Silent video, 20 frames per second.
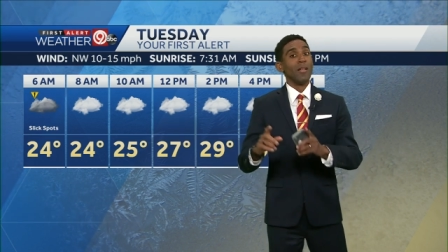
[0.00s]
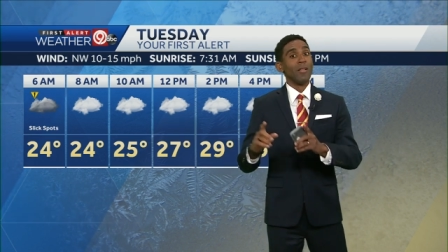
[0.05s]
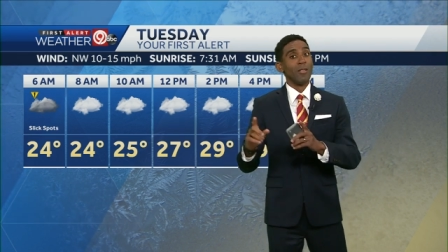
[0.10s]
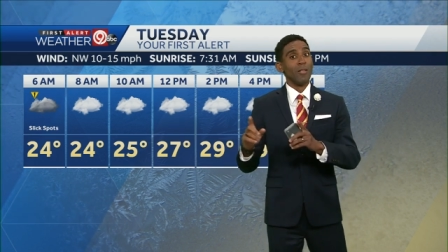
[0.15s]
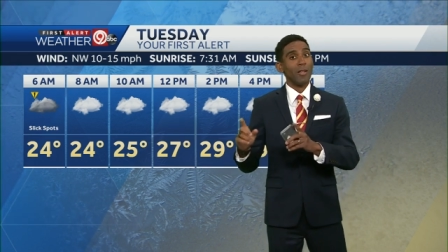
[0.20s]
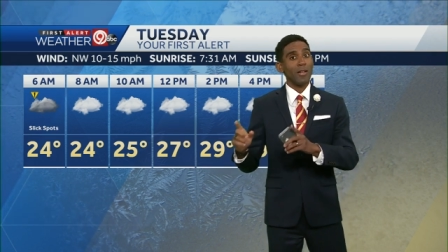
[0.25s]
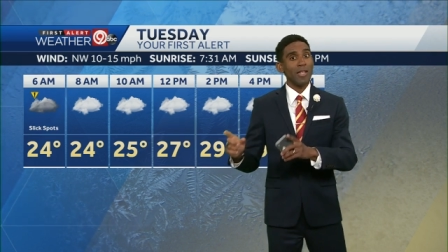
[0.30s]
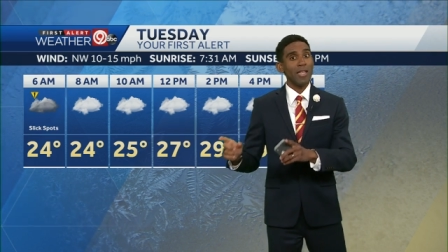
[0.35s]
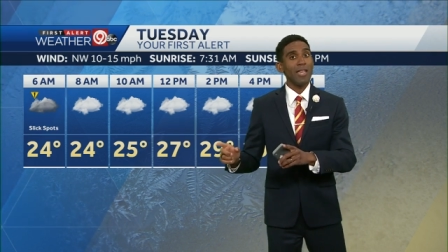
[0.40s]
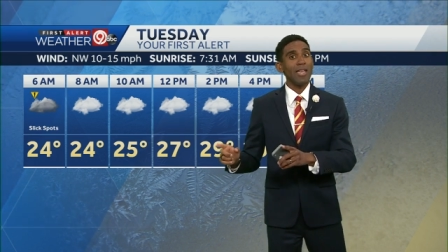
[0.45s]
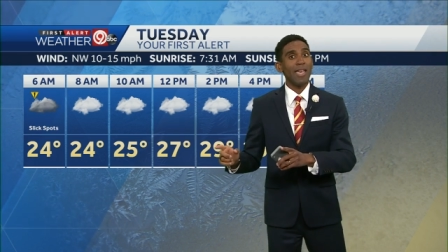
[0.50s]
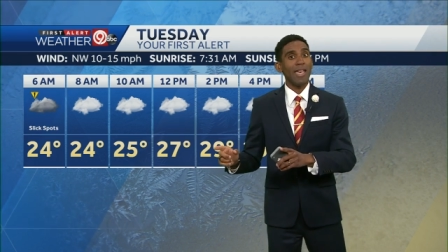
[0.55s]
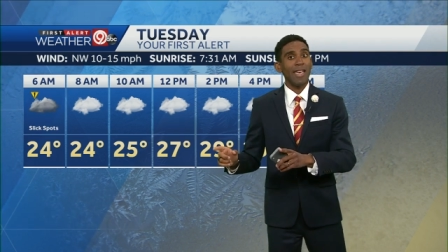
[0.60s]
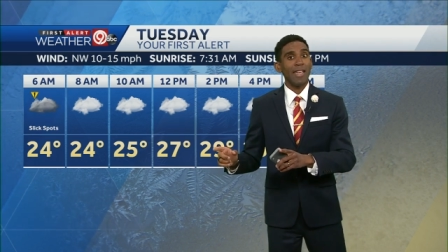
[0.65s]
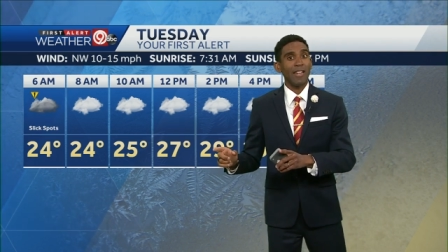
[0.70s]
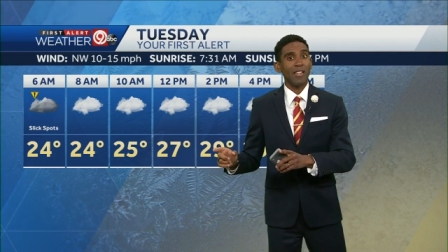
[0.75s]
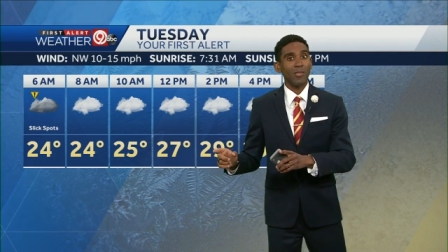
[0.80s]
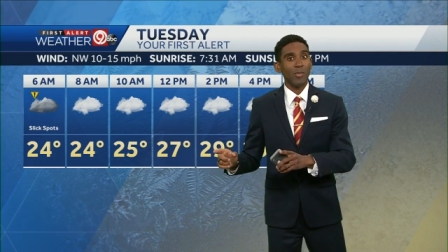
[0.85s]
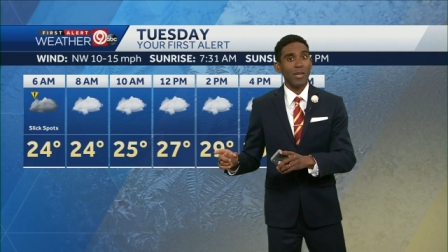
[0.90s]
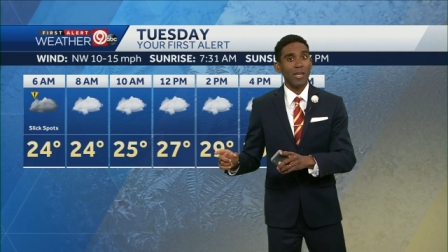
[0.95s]
Looking
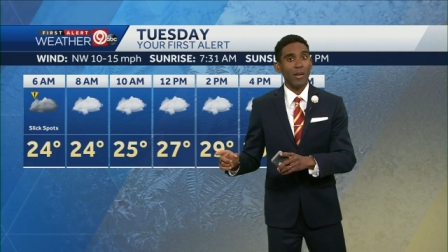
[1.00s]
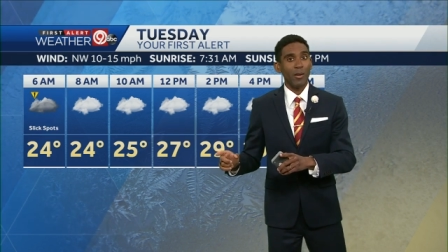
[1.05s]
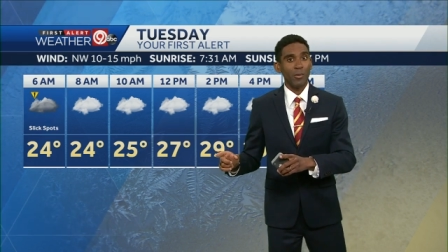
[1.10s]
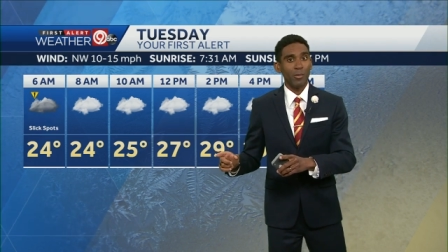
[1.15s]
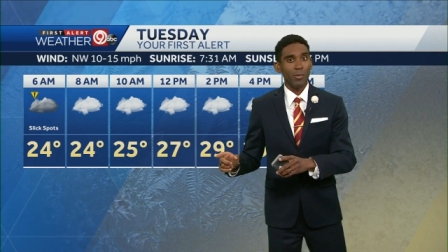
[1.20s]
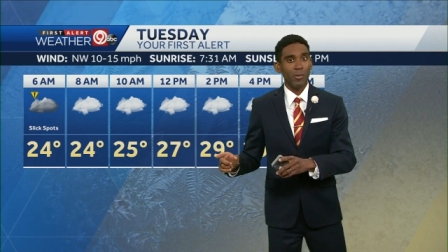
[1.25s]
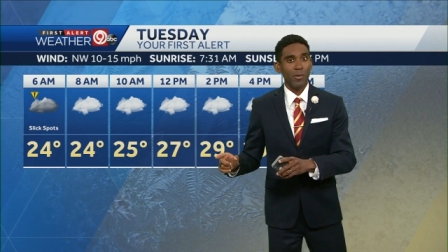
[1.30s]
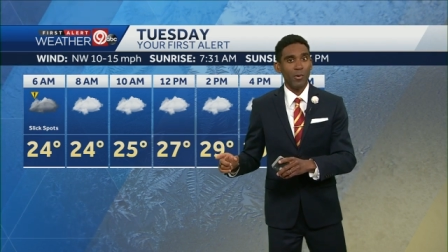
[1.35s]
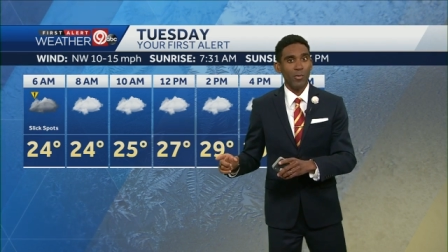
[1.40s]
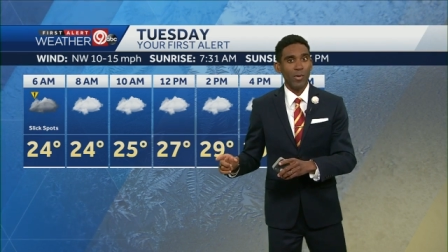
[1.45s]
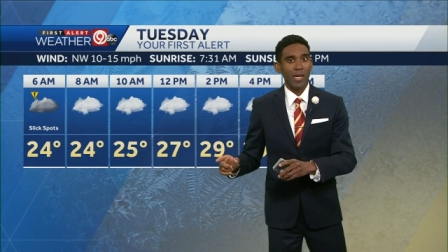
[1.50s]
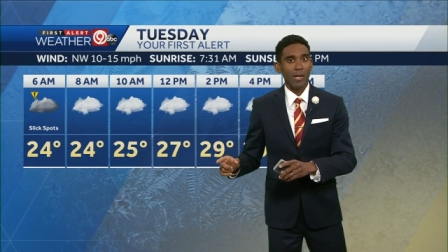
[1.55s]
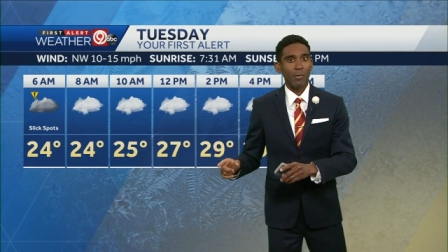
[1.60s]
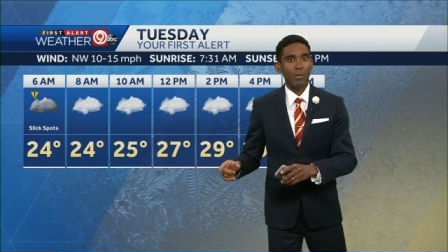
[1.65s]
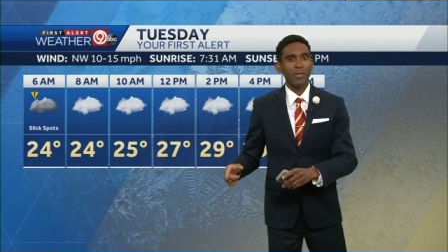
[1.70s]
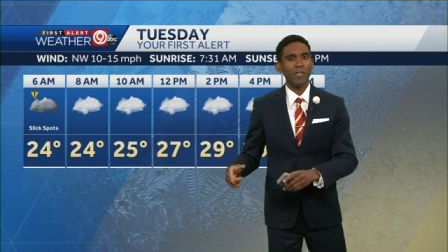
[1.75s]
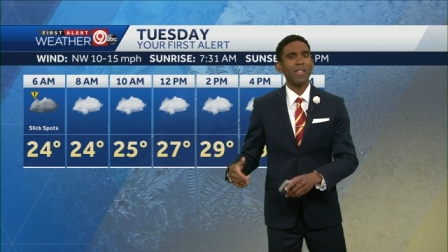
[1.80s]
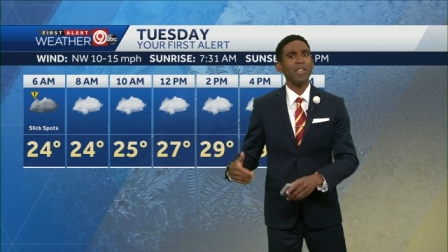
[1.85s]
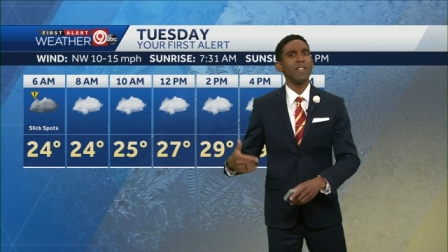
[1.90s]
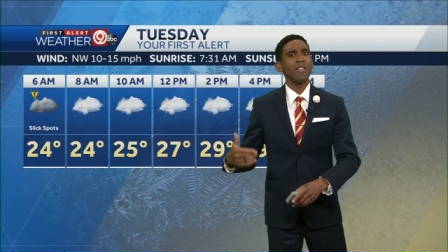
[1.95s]
ahead as we go through the week,
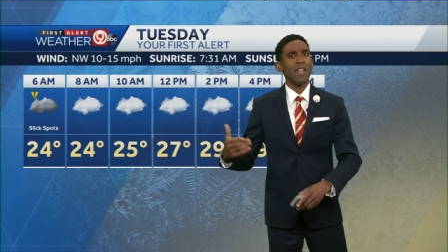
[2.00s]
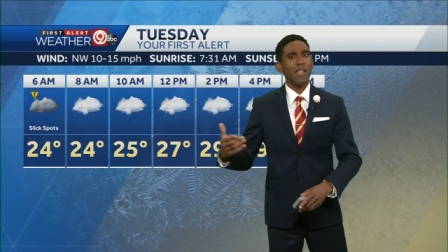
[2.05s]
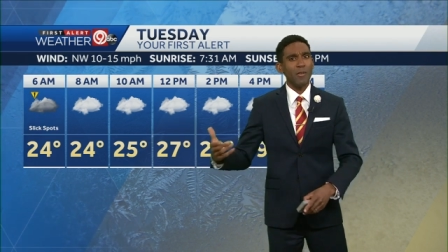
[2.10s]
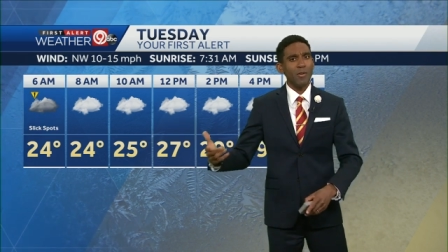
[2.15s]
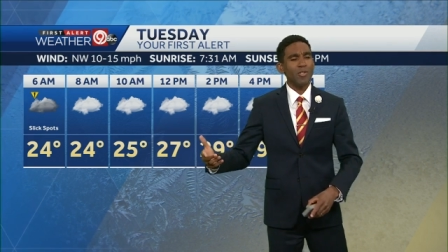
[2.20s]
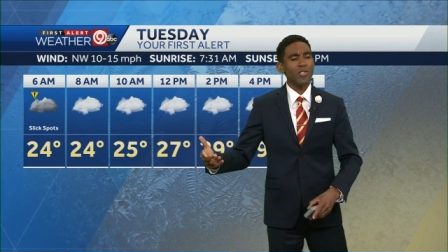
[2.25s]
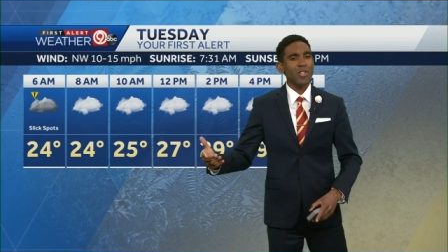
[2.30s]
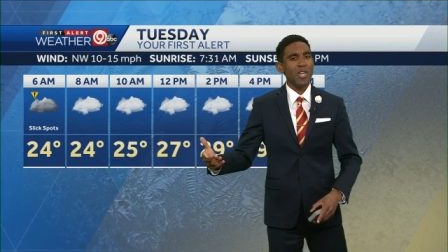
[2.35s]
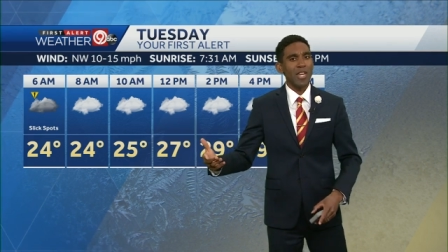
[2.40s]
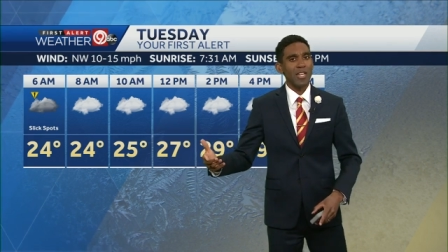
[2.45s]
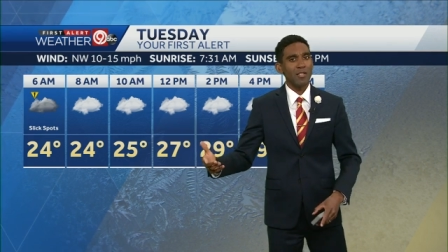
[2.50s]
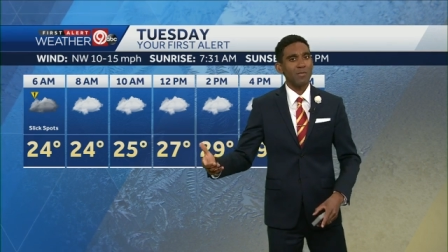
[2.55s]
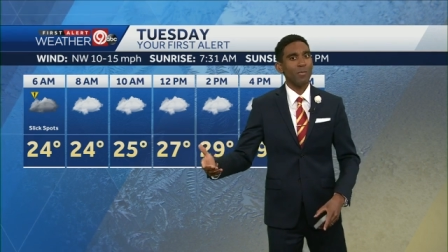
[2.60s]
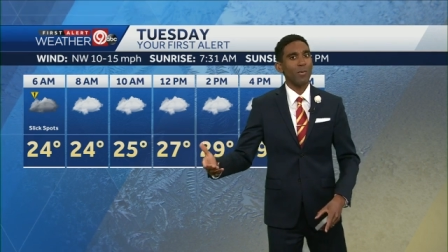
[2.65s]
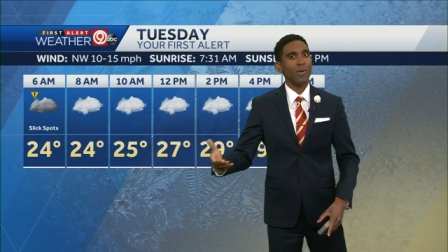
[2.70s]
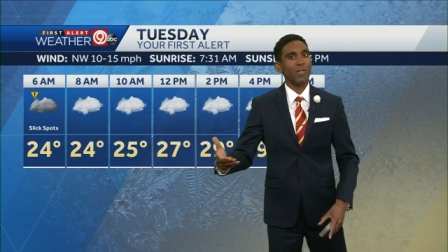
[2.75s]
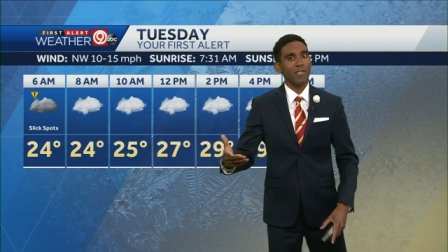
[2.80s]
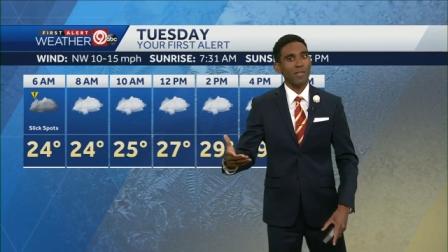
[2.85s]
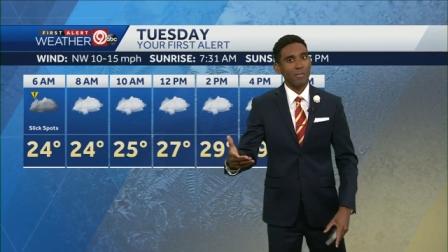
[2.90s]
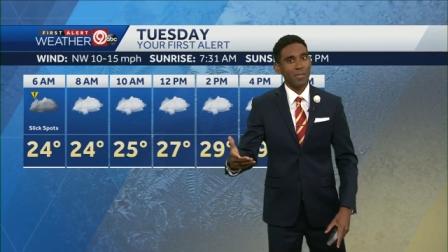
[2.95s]
we'll see another chance
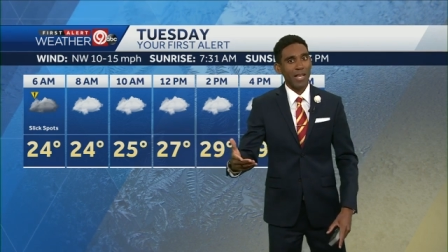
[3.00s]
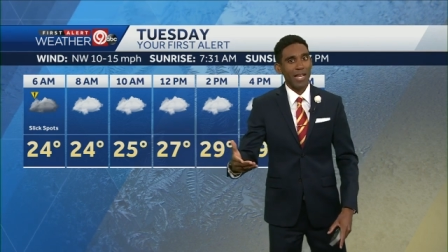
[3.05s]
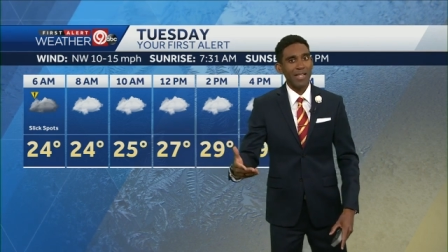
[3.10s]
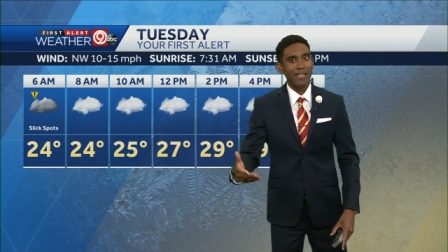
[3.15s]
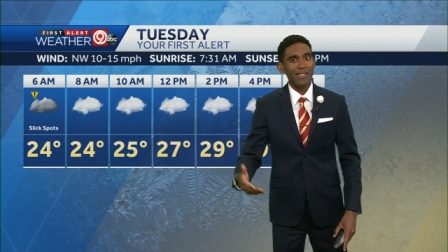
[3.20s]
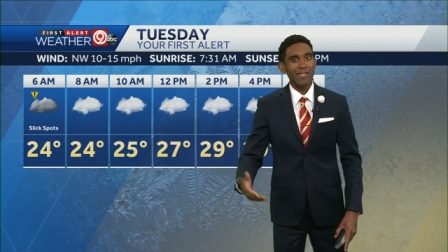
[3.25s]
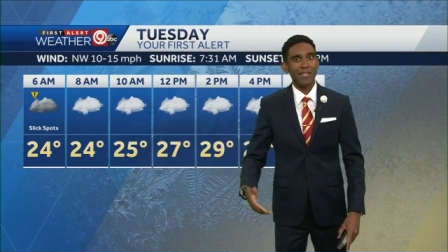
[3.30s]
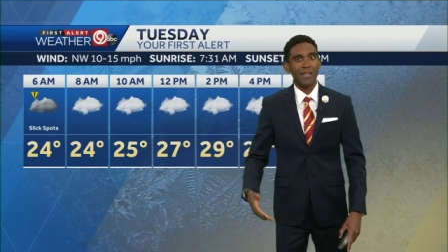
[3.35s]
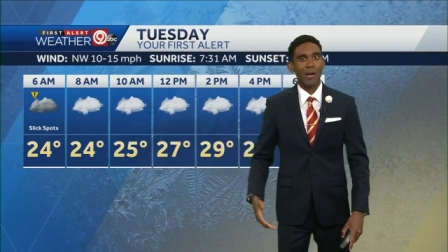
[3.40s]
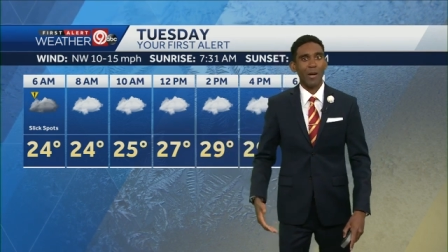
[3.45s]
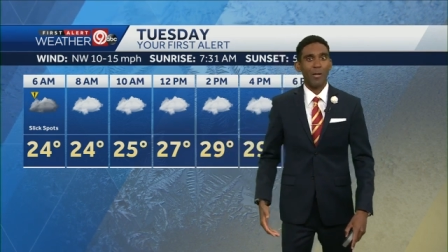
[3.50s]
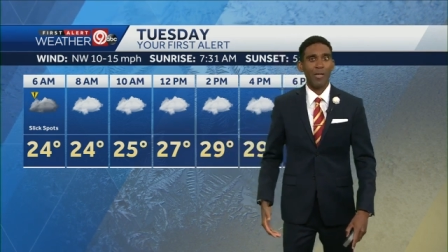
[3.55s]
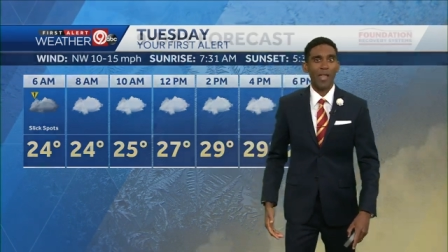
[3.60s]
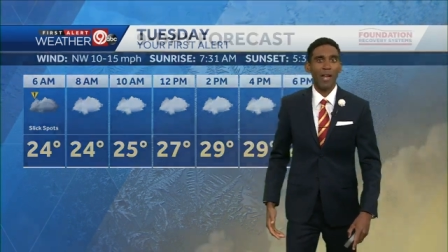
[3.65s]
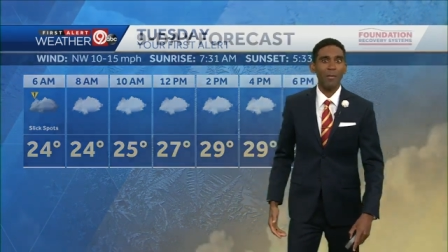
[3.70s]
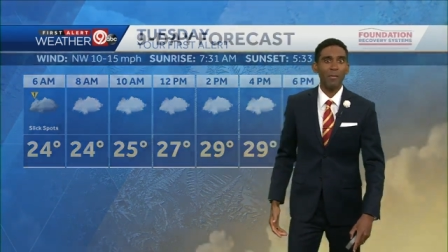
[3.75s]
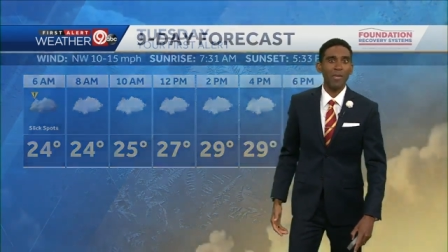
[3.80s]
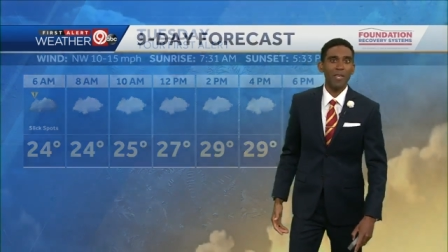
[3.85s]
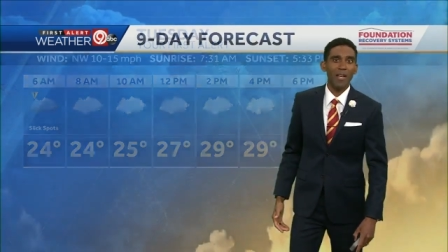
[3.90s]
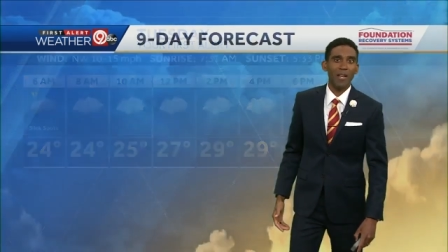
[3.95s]
for some light snow.
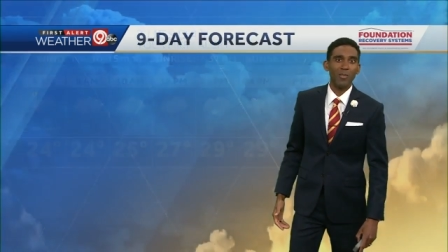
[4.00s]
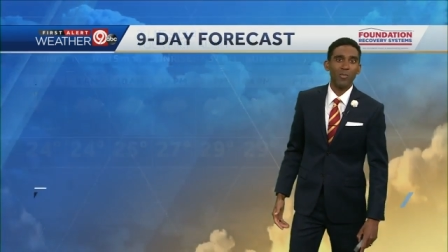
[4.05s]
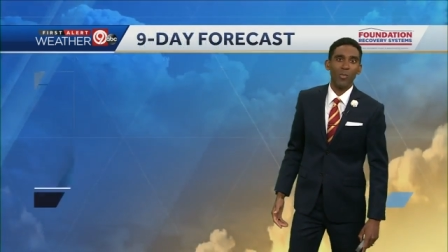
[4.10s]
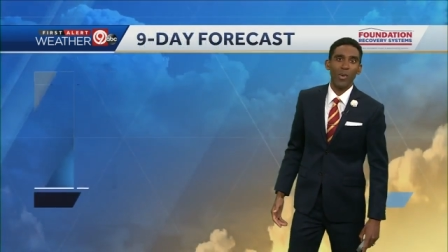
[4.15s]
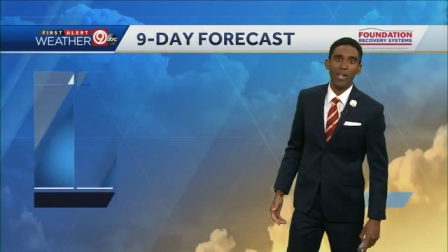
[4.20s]
That'll be on